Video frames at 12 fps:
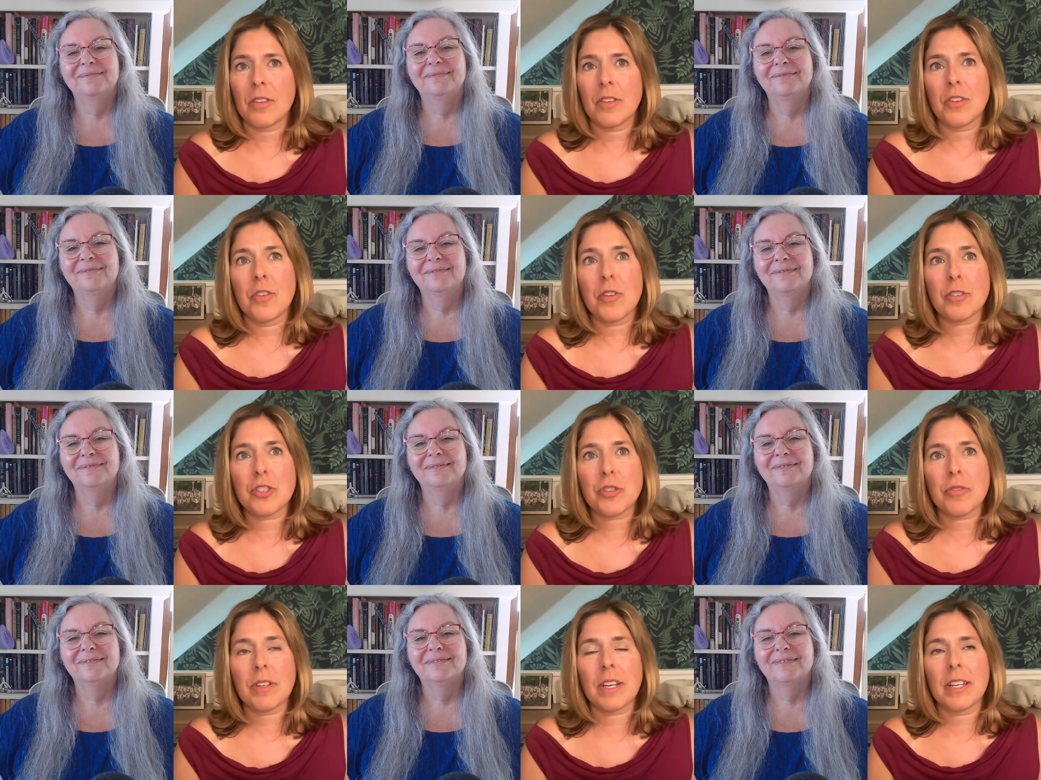
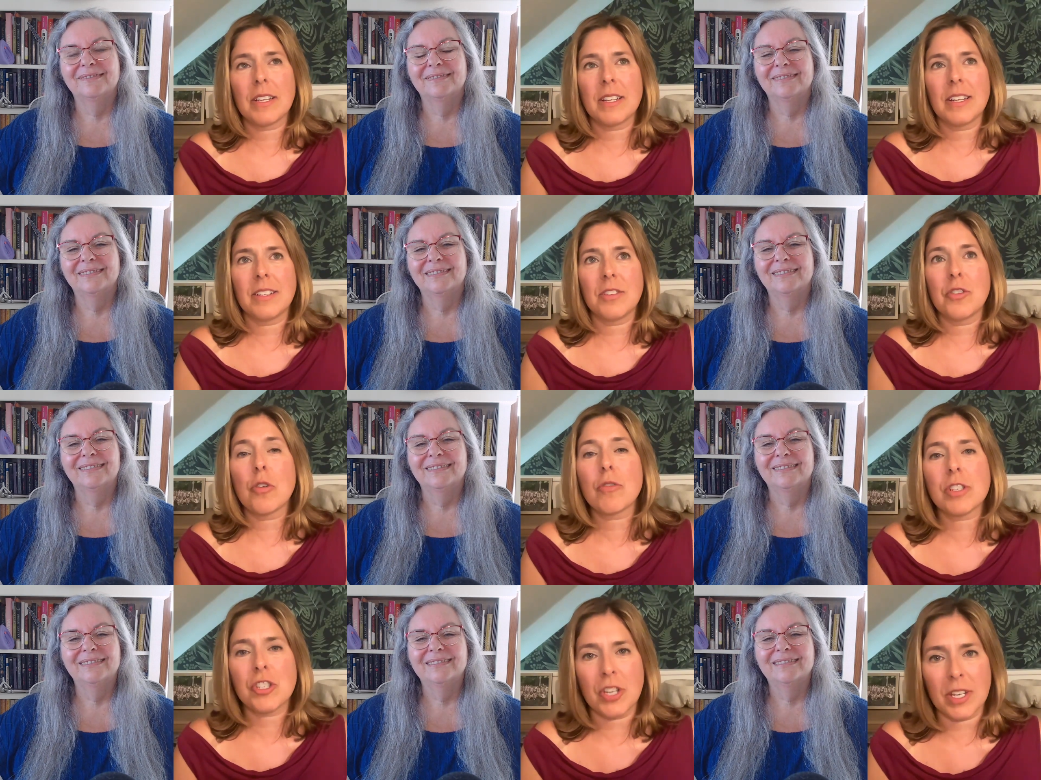Speaker 1: nurturing, it, it
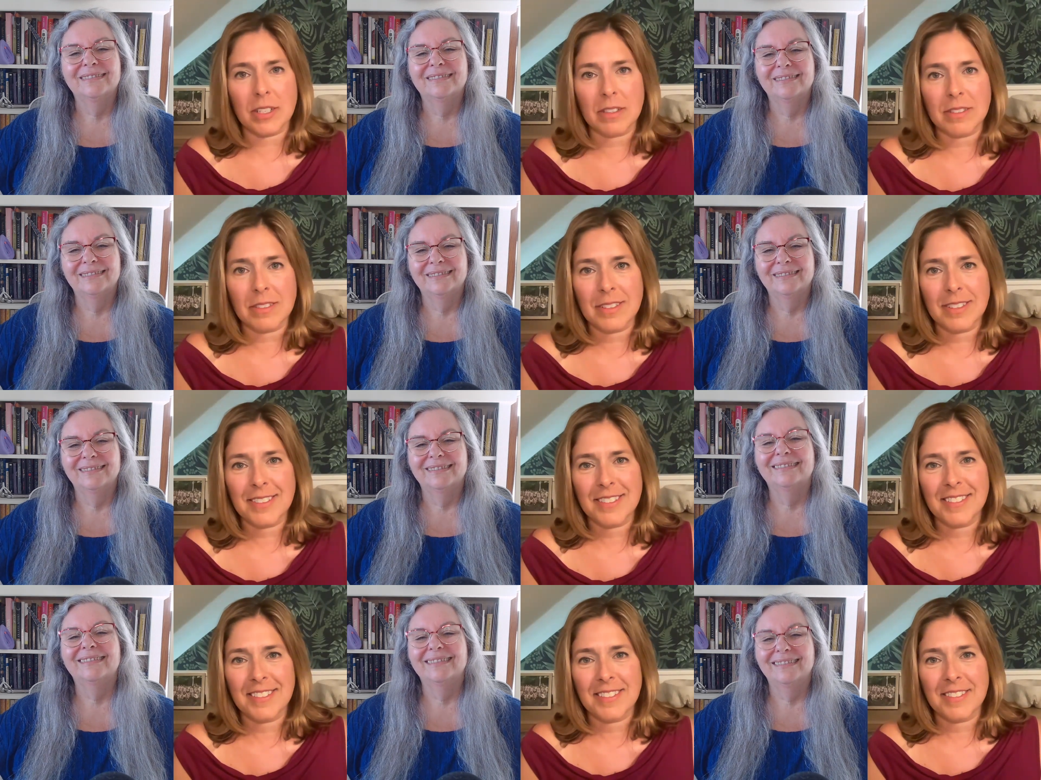nourishing
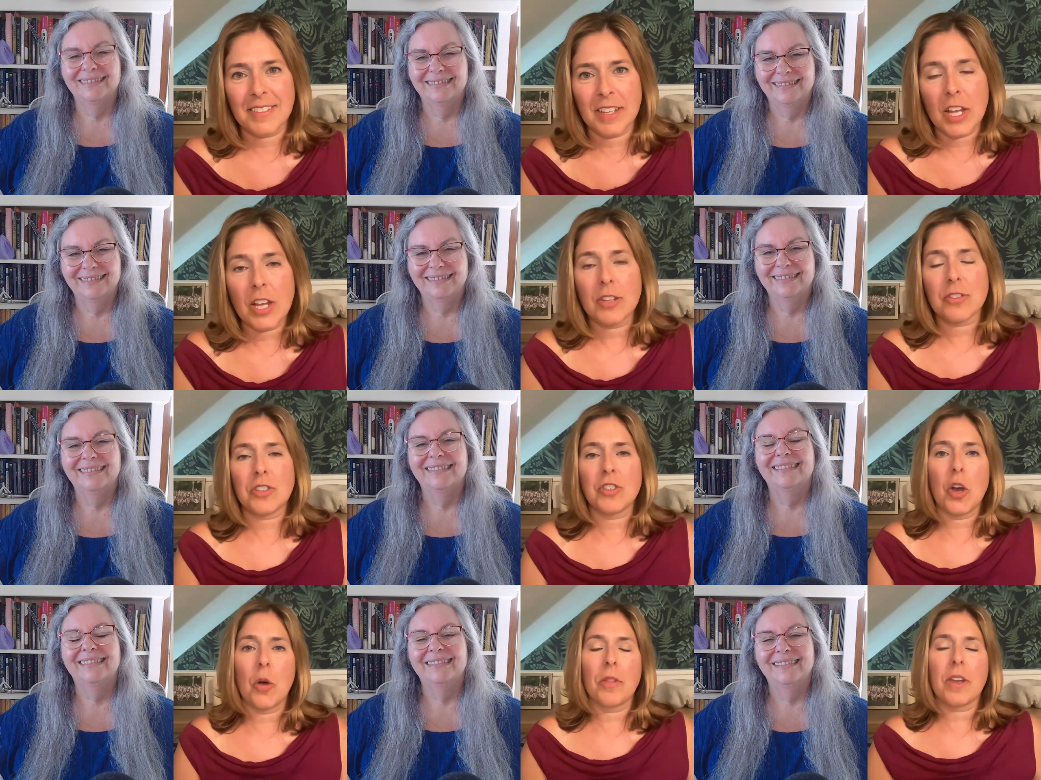mm-hmm to
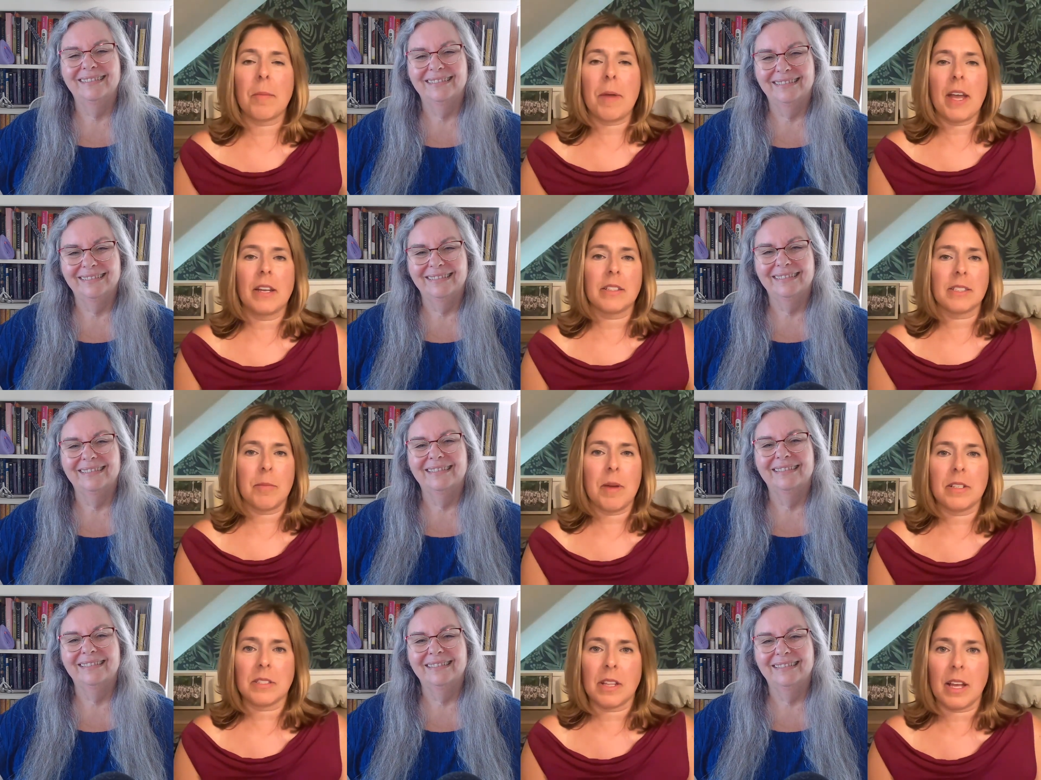know that I'm adding to
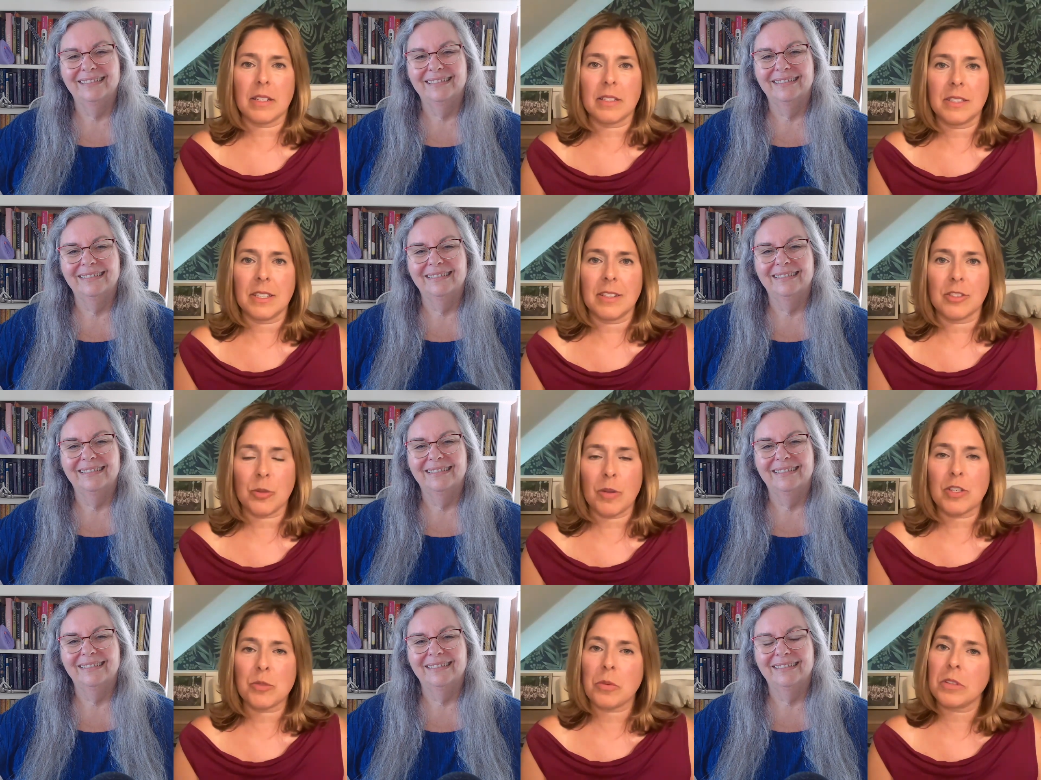Betty's legacy. So I
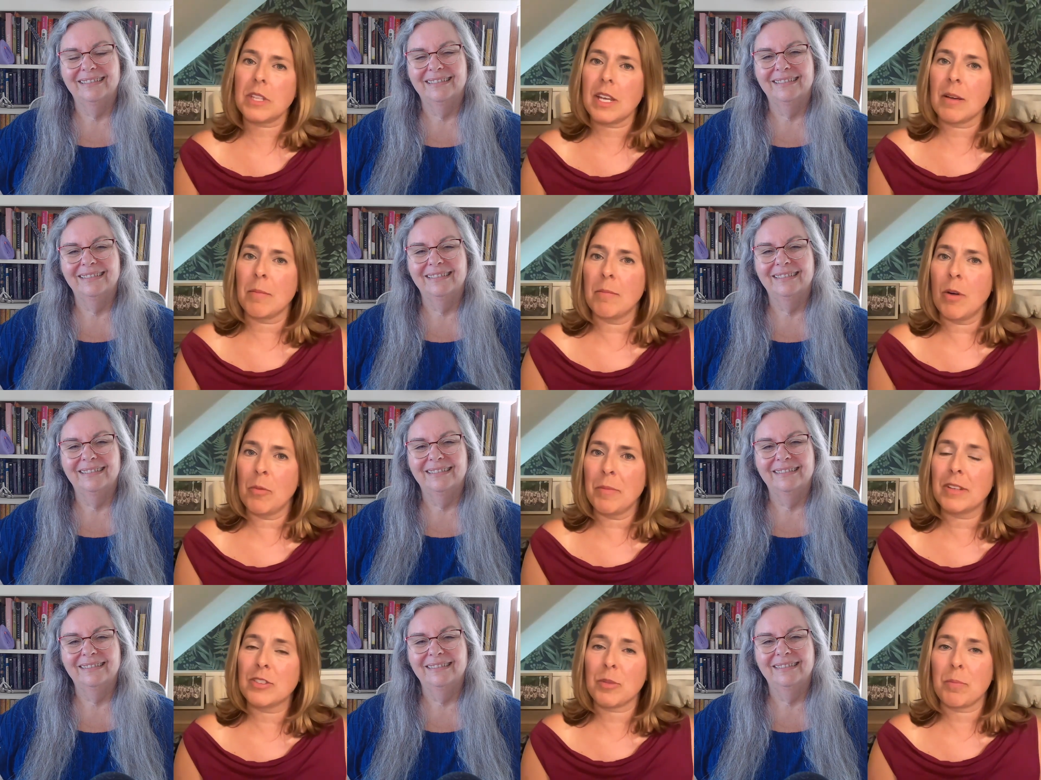just want to take a
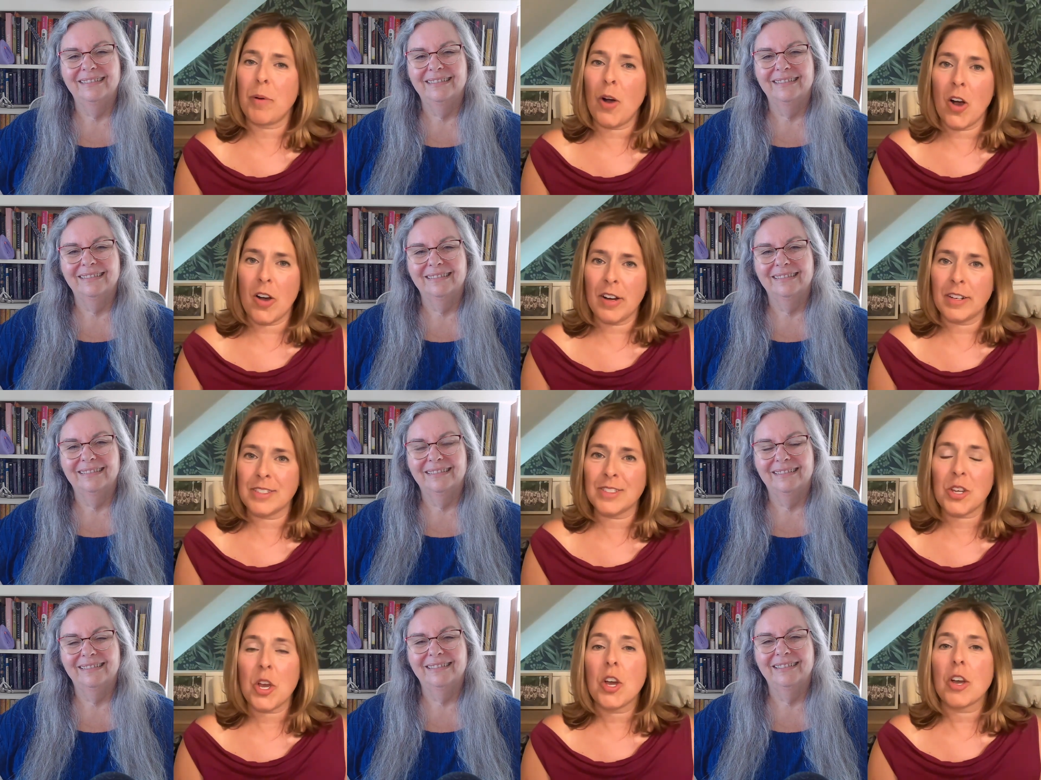moment to pause,
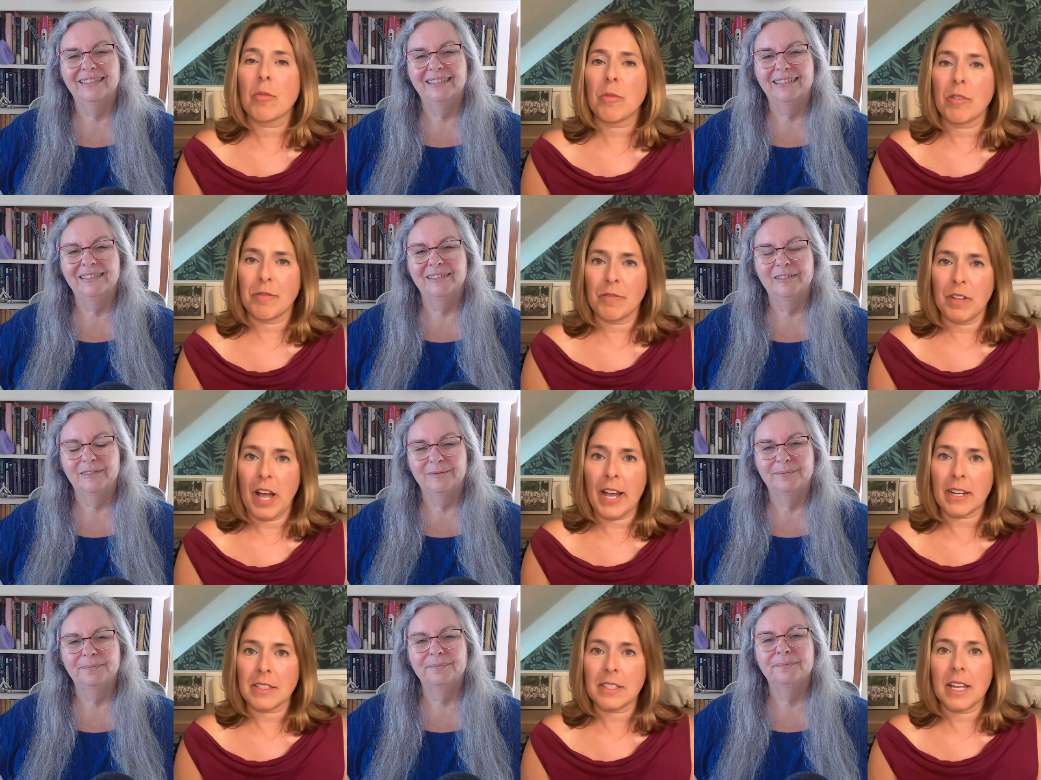
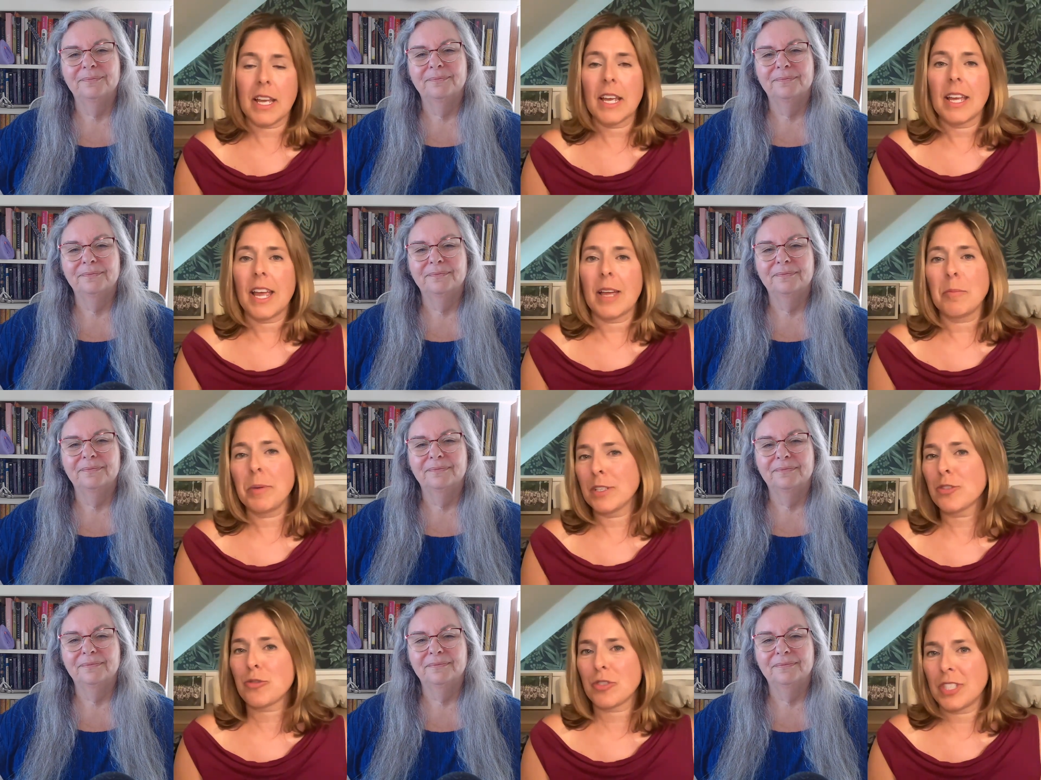reflect, and be
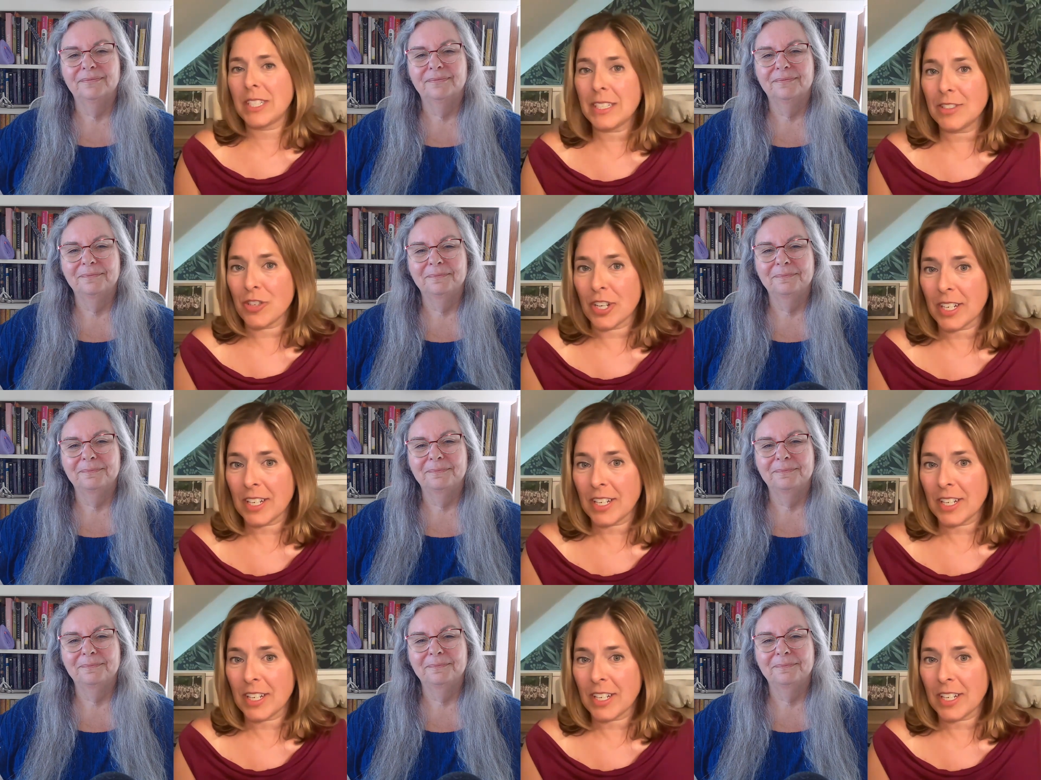strategic.